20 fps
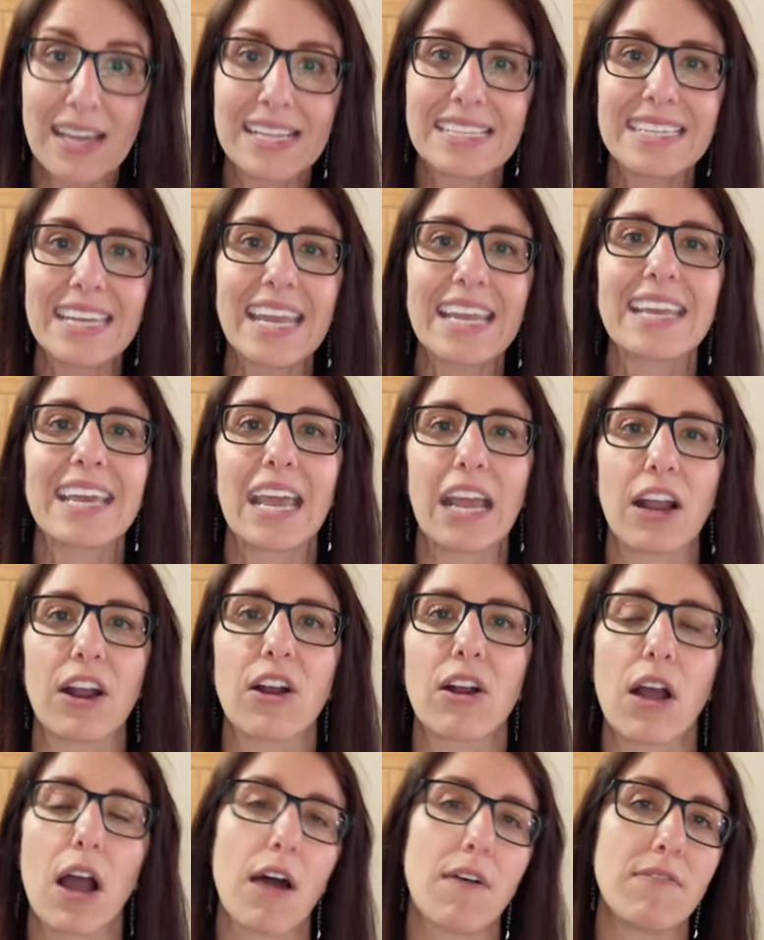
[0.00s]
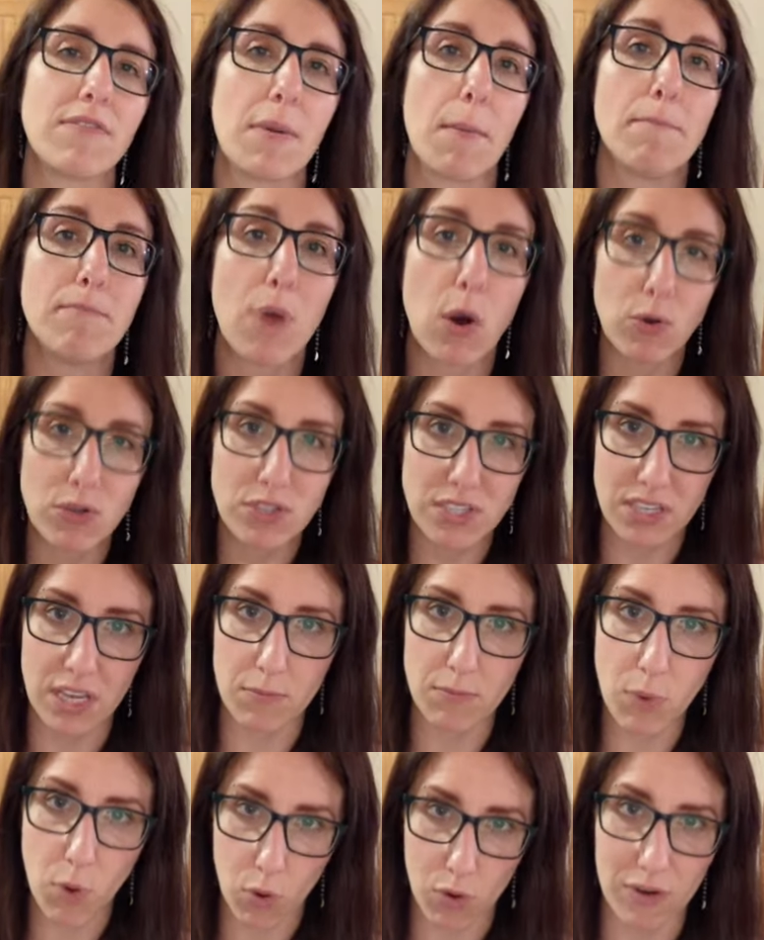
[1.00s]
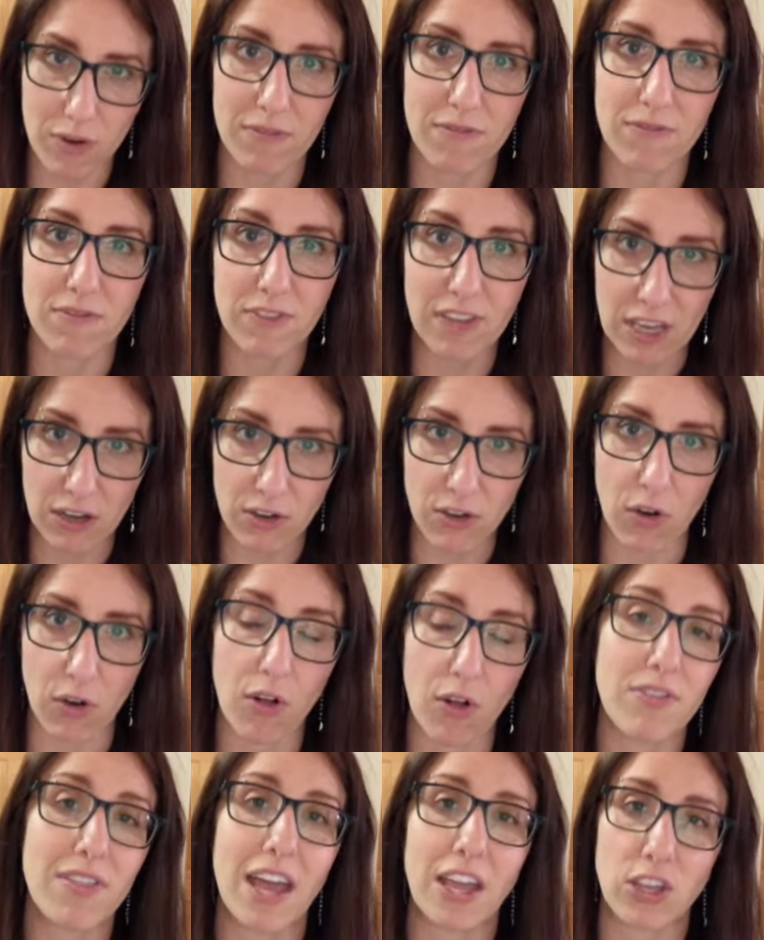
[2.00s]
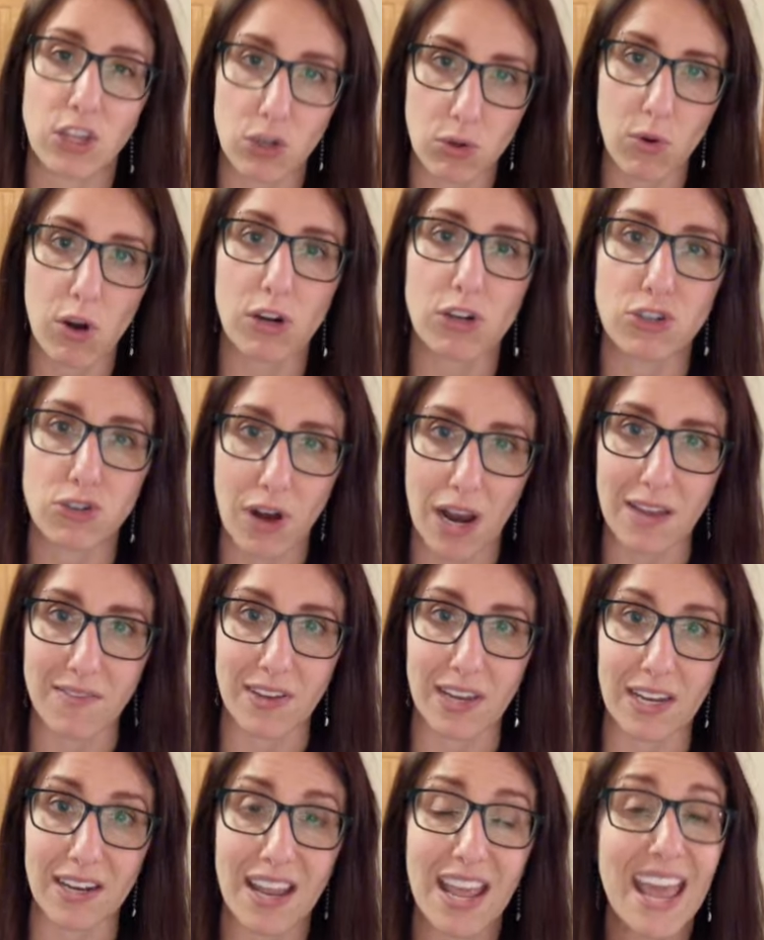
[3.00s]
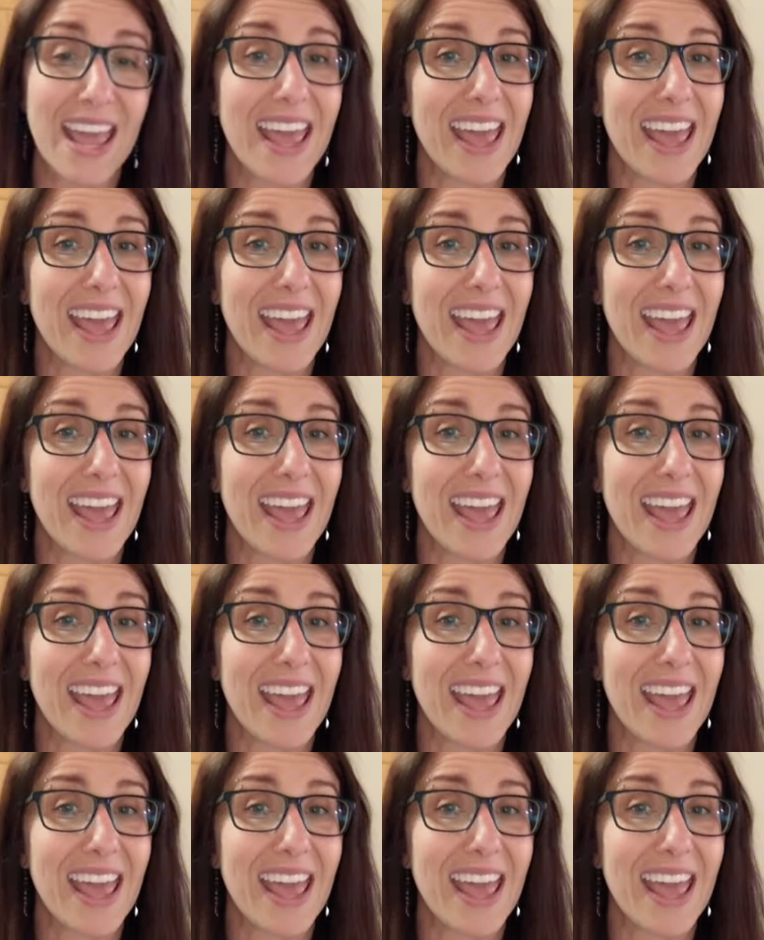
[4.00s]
take care of the most important vehicle that you are driving.